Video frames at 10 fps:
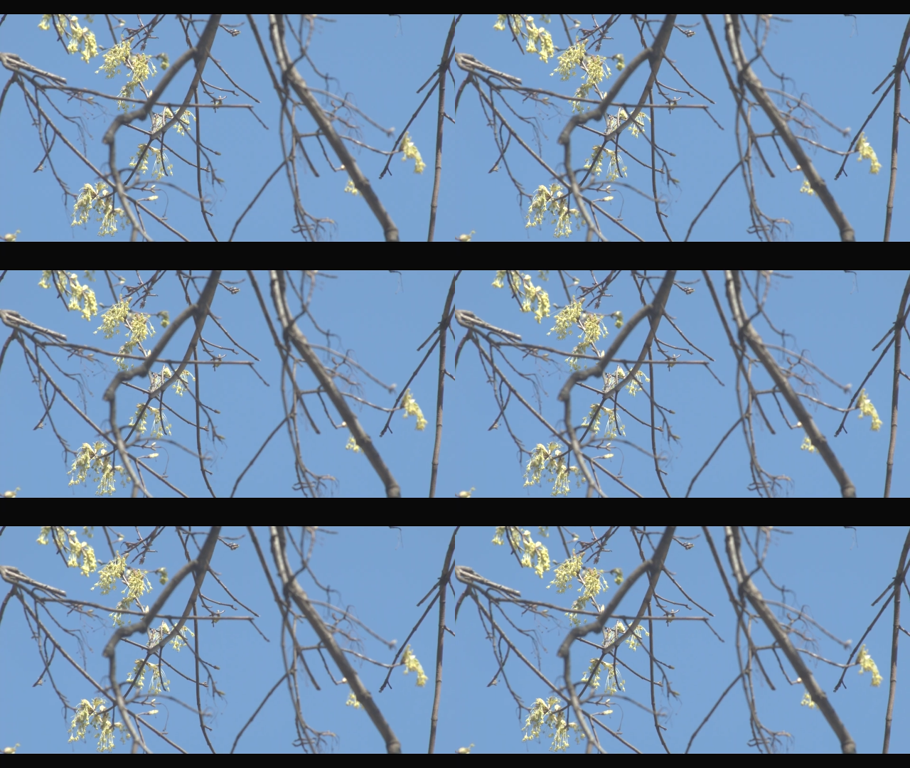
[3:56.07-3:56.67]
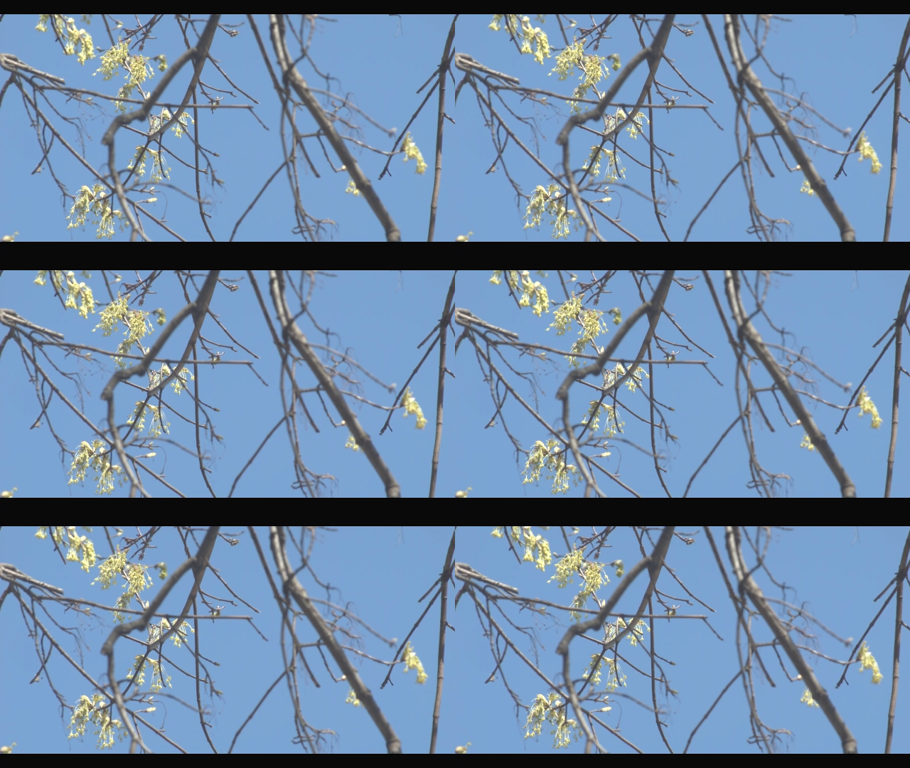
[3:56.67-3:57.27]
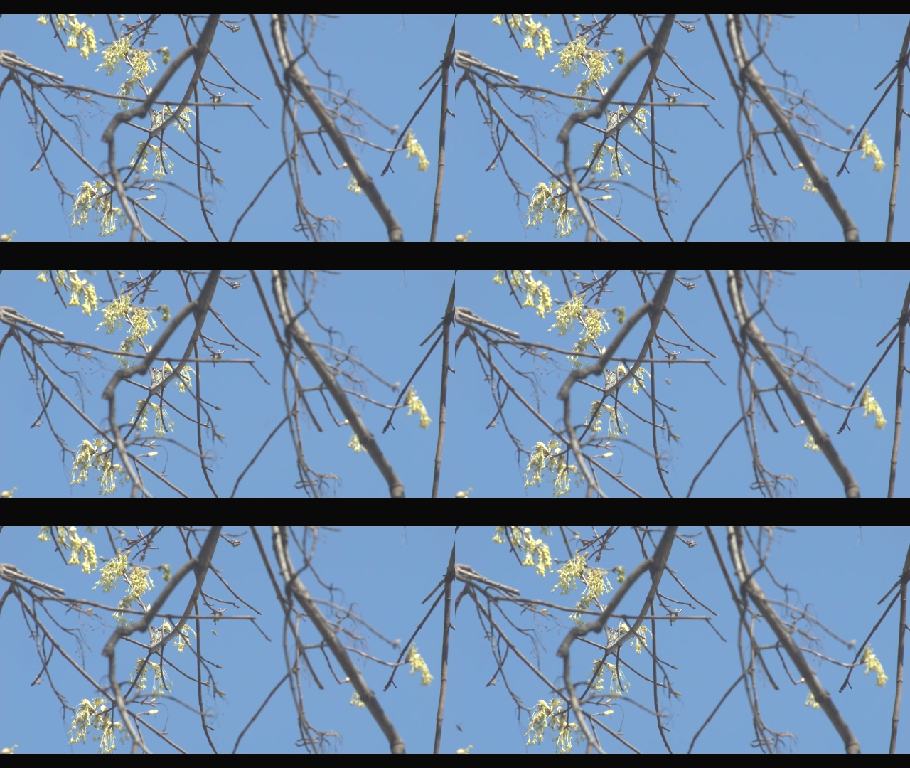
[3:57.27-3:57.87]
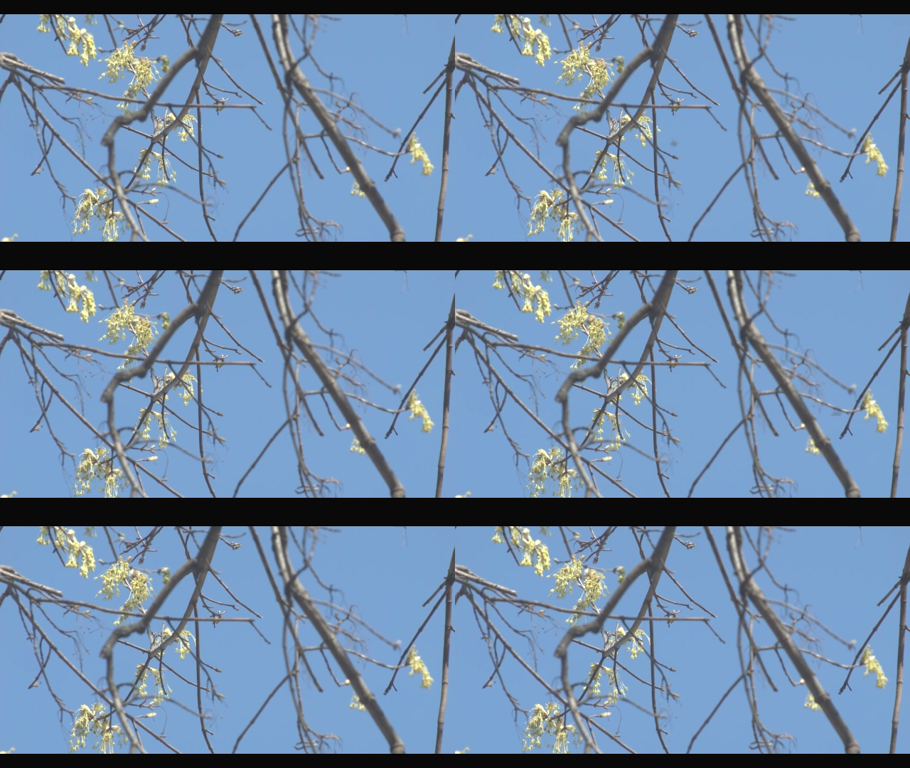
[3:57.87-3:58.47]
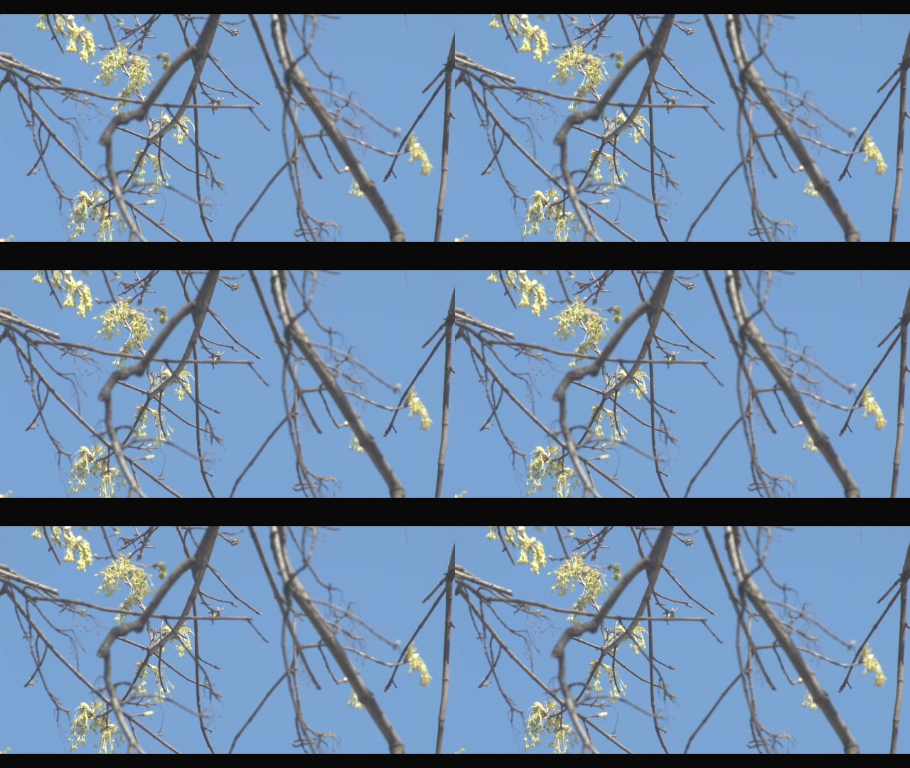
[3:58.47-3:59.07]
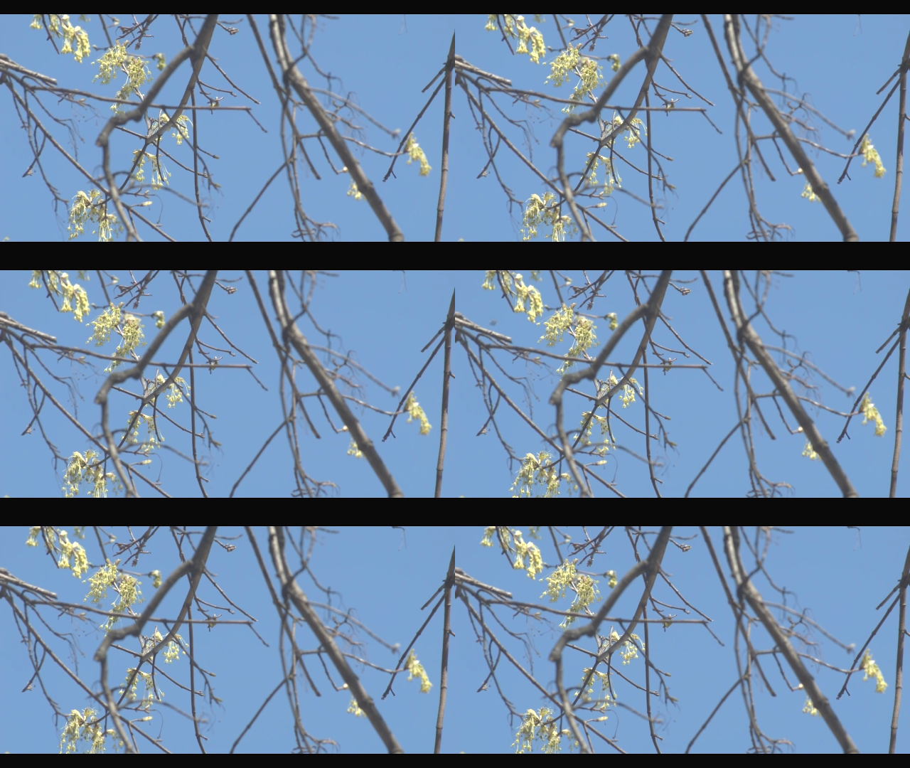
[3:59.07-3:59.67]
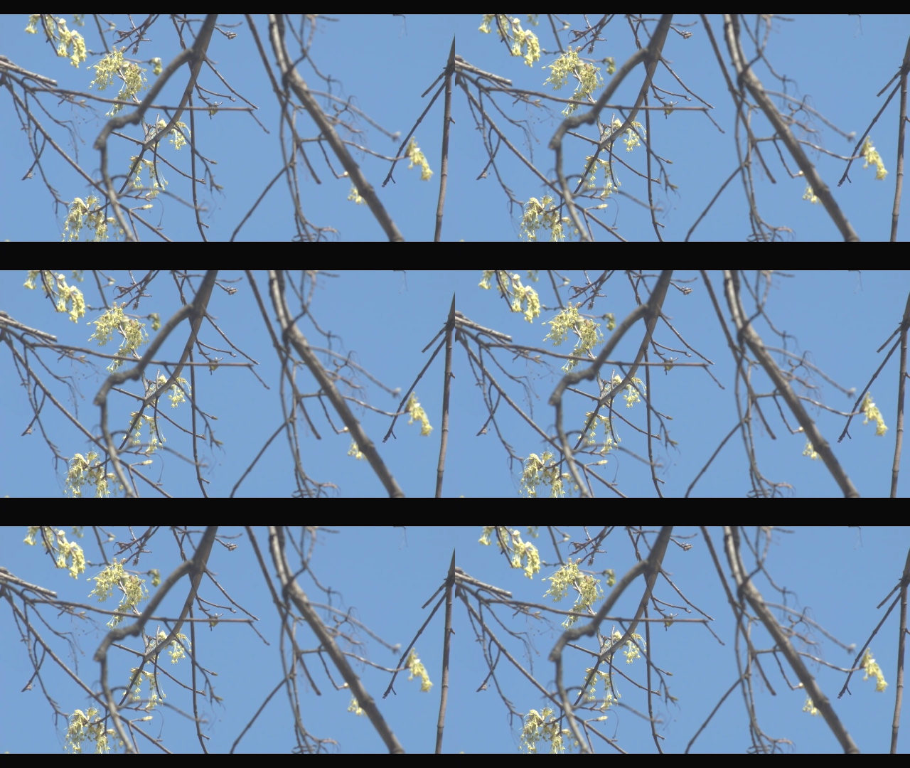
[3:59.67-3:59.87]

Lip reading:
No face is visible, so there are no lips to read.